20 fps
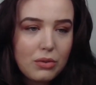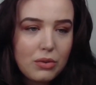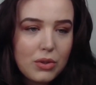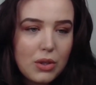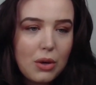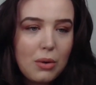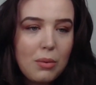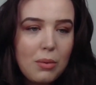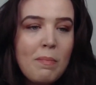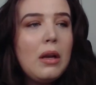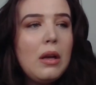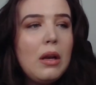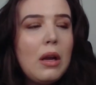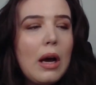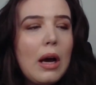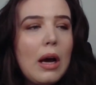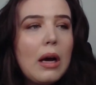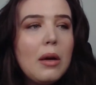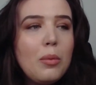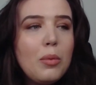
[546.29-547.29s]
So
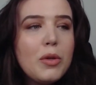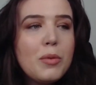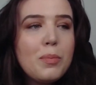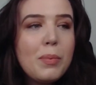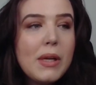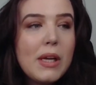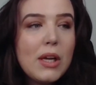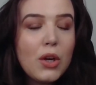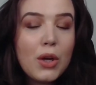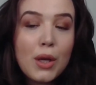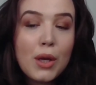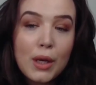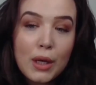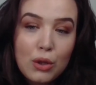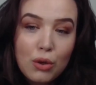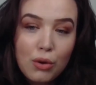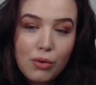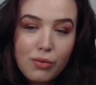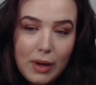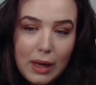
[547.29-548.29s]
I would be looking at
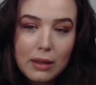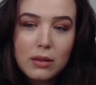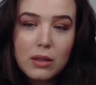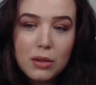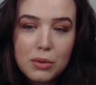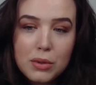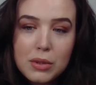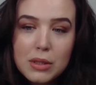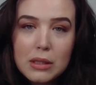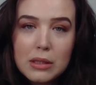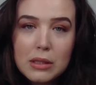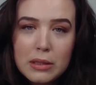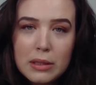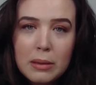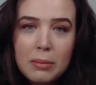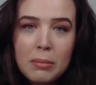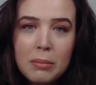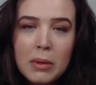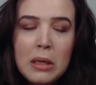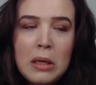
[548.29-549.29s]
your value
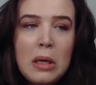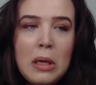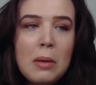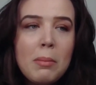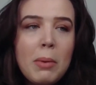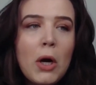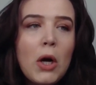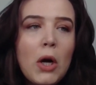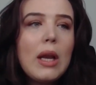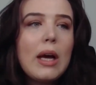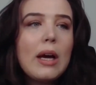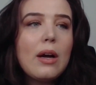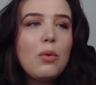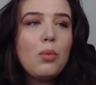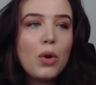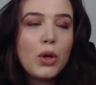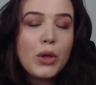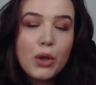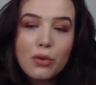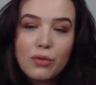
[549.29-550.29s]
system. Pull out
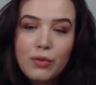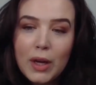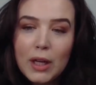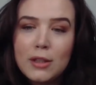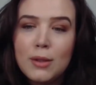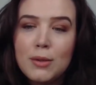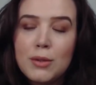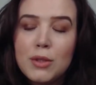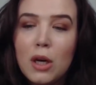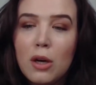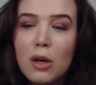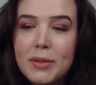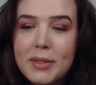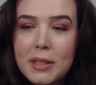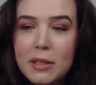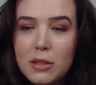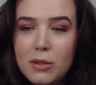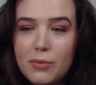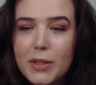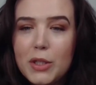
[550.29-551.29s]
what your values are as
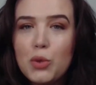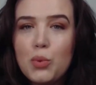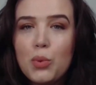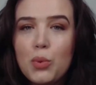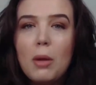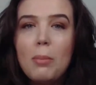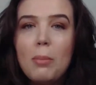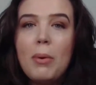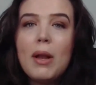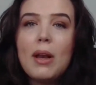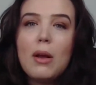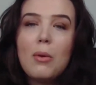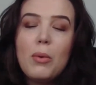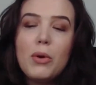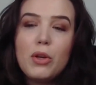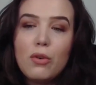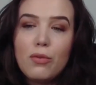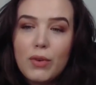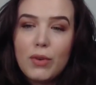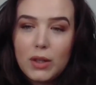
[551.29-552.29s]
an individual, pull out
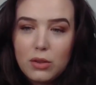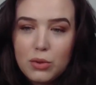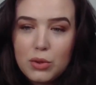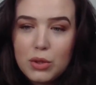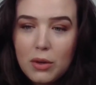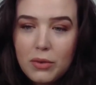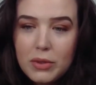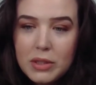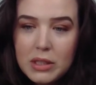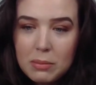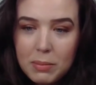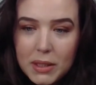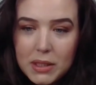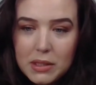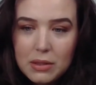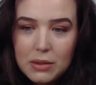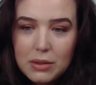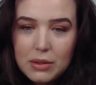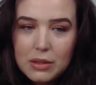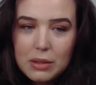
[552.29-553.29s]
what your values are as a
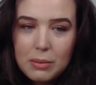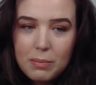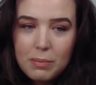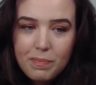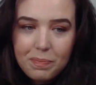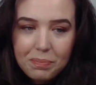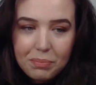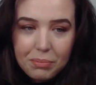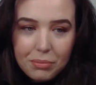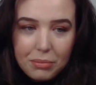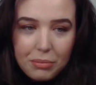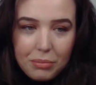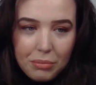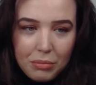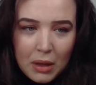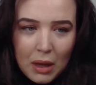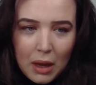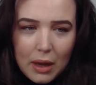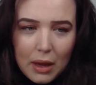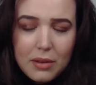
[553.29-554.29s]
business.
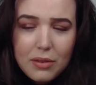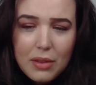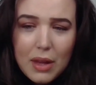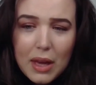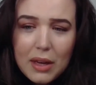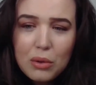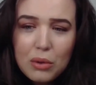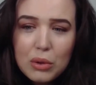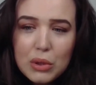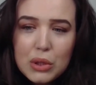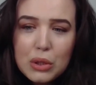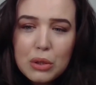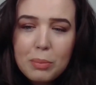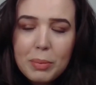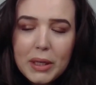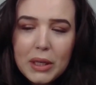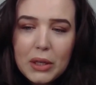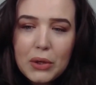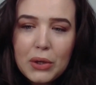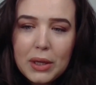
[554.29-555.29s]
I'd then also
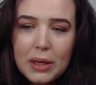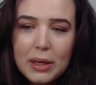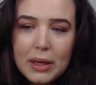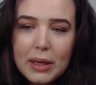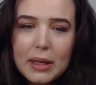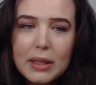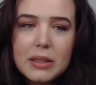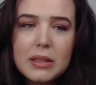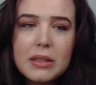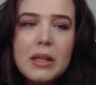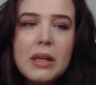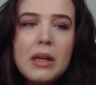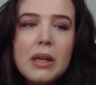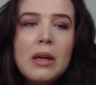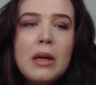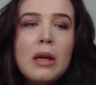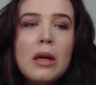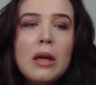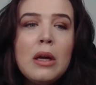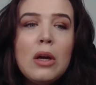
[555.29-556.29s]
be looking at,
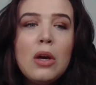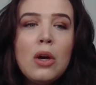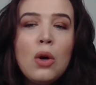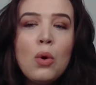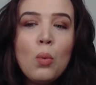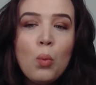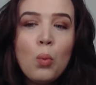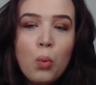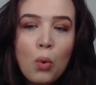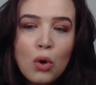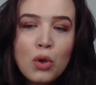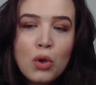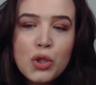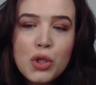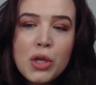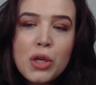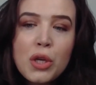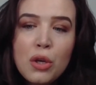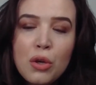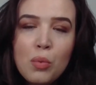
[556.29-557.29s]
what
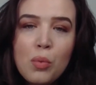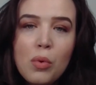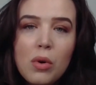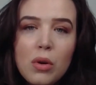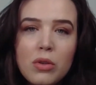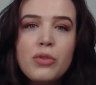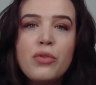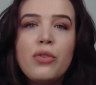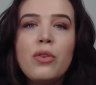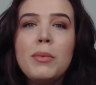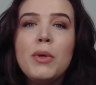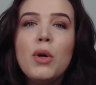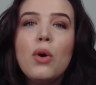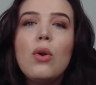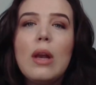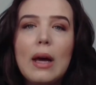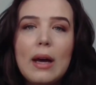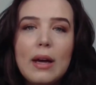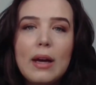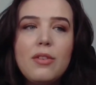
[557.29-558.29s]
do you want from your
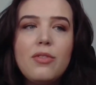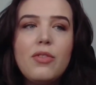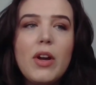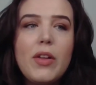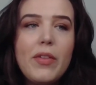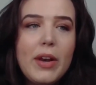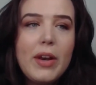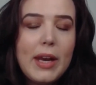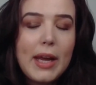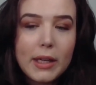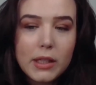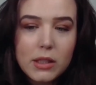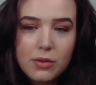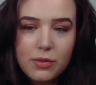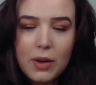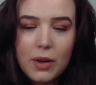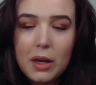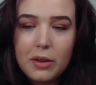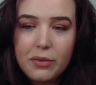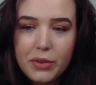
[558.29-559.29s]
life in the next
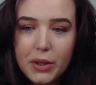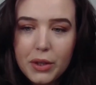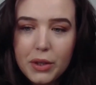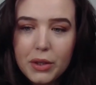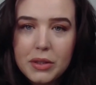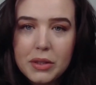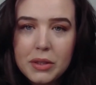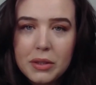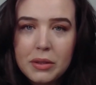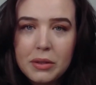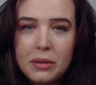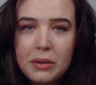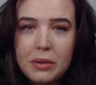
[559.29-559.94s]
5 years?